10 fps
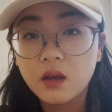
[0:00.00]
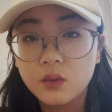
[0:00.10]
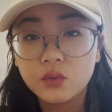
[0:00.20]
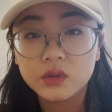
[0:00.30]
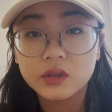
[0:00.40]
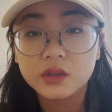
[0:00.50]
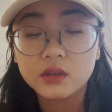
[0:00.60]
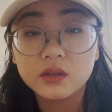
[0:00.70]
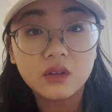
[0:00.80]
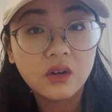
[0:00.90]
which
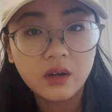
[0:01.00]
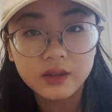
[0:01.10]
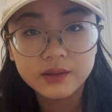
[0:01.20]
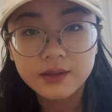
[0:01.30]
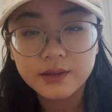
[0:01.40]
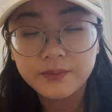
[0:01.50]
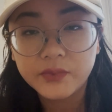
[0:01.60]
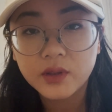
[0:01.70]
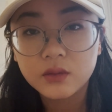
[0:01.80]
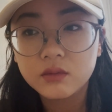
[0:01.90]
is Lawrence,
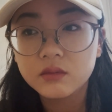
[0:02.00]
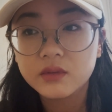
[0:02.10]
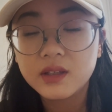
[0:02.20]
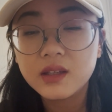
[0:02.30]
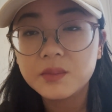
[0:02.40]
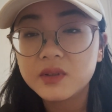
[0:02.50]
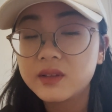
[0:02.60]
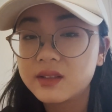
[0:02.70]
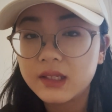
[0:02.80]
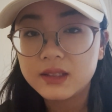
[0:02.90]
who keeps
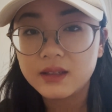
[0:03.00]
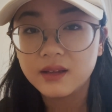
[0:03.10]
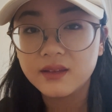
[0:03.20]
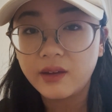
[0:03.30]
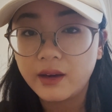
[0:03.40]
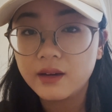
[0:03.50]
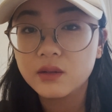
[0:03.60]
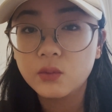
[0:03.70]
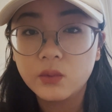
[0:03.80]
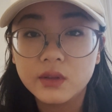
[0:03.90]
insisting that
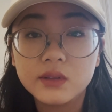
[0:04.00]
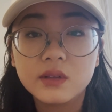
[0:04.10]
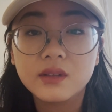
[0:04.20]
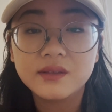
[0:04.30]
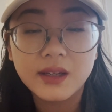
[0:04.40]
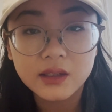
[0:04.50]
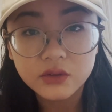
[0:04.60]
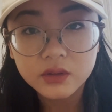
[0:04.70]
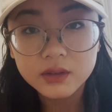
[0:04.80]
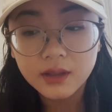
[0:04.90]
it was a
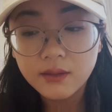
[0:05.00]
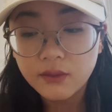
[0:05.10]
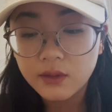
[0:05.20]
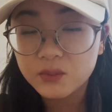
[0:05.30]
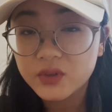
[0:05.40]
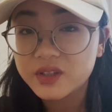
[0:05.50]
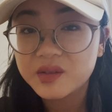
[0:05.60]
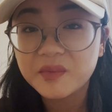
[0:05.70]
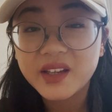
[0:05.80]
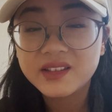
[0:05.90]
natural death, which
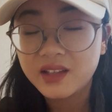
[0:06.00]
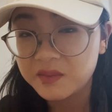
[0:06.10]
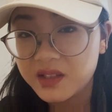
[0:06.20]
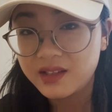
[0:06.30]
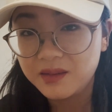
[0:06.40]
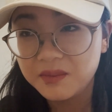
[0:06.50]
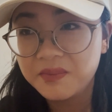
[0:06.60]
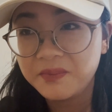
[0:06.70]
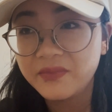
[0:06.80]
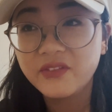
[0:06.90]
makes him seem
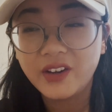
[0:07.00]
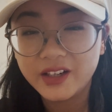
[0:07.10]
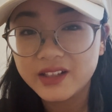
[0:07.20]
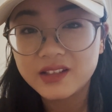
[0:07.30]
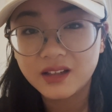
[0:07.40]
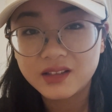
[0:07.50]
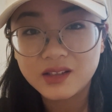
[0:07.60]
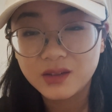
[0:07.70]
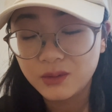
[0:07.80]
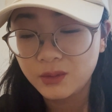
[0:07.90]
very sus
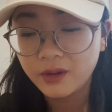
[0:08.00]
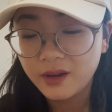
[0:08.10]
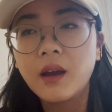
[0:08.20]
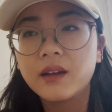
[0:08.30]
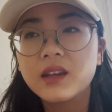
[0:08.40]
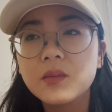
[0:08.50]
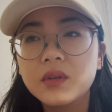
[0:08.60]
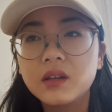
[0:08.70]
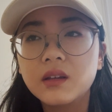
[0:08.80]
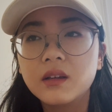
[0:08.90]
too. I keep
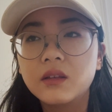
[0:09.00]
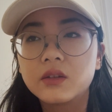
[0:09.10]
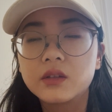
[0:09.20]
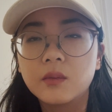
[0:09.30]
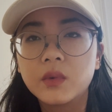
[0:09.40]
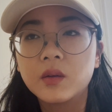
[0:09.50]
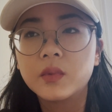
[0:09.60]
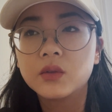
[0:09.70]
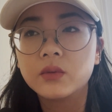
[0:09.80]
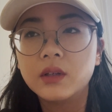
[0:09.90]
thinking there's something
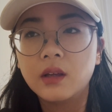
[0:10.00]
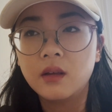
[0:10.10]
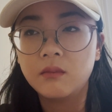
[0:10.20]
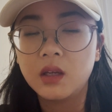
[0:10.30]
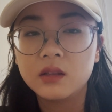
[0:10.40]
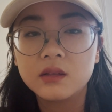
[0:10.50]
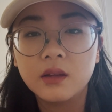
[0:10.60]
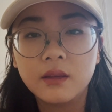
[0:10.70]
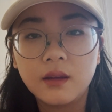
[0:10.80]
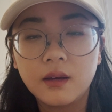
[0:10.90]
between him and
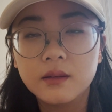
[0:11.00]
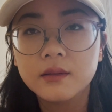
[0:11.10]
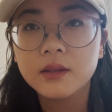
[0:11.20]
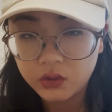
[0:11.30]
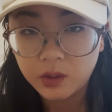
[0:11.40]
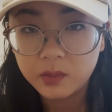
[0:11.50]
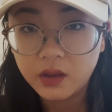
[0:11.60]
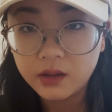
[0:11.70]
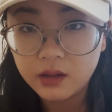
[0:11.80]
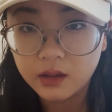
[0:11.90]
Cynthia, so I'm
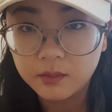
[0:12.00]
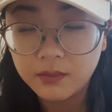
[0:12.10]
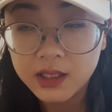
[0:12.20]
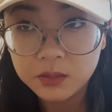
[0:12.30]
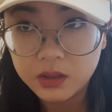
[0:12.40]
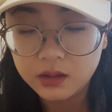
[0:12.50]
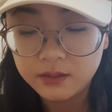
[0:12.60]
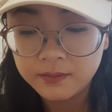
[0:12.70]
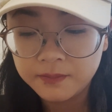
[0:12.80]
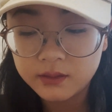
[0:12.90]
thinking maybe
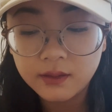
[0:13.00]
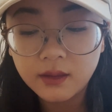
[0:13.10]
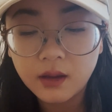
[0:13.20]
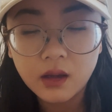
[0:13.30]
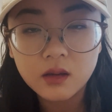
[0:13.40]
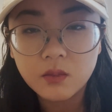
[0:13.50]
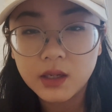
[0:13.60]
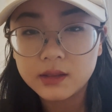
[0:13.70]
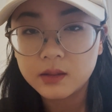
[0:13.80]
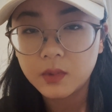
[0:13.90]
Cynthia had
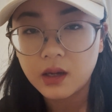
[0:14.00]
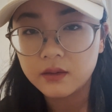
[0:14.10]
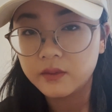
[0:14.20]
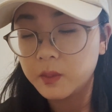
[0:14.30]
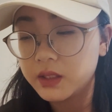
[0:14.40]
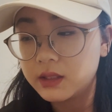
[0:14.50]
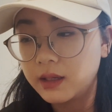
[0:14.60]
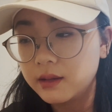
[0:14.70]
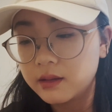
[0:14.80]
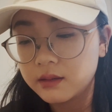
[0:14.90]
made some kind of a
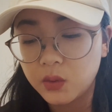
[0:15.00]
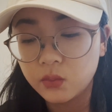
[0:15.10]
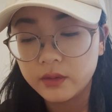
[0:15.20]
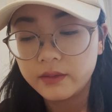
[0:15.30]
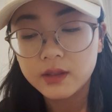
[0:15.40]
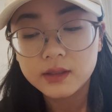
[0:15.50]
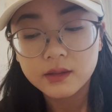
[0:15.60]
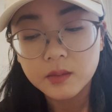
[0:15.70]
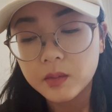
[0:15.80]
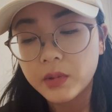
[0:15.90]
mistake with the
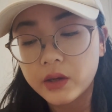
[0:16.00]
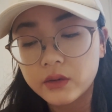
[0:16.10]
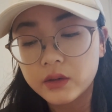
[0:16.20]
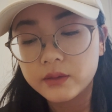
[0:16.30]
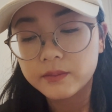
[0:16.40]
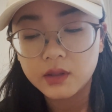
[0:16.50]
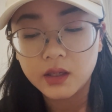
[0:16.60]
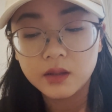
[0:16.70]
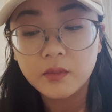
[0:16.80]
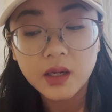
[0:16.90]
sleeping powder.
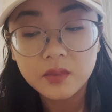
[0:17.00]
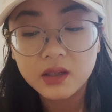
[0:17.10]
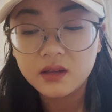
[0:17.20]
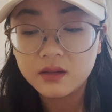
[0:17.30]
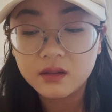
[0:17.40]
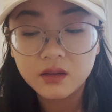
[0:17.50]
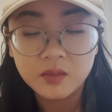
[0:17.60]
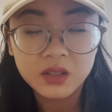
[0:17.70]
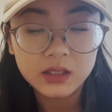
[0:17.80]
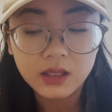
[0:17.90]
It might be a
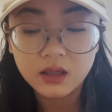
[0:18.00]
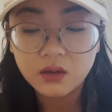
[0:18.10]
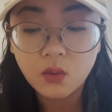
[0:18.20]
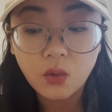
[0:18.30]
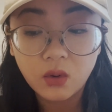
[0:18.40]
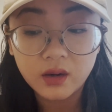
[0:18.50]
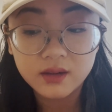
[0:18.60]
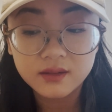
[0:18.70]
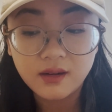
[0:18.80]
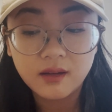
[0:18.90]
mistake
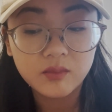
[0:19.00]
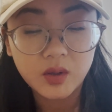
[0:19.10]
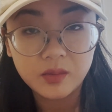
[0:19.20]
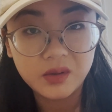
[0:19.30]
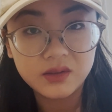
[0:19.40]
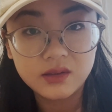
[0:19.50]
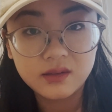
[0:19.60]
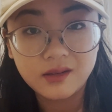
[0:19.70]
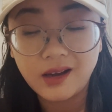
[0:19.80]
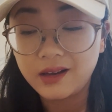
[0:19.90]
or on purpose,
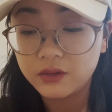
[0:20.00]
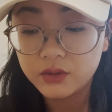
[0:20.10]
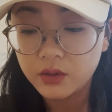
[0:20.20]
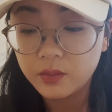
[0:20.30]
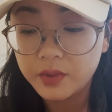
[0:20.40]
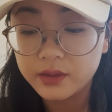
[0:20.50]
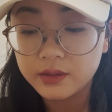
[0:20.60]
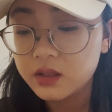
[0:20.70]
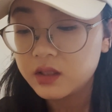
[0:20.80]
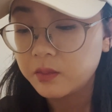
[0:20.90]
I don't know, but
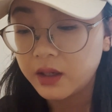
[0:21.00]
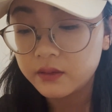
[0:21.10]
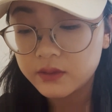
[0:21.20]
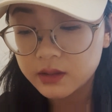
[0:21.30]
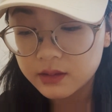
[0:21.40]
she might have done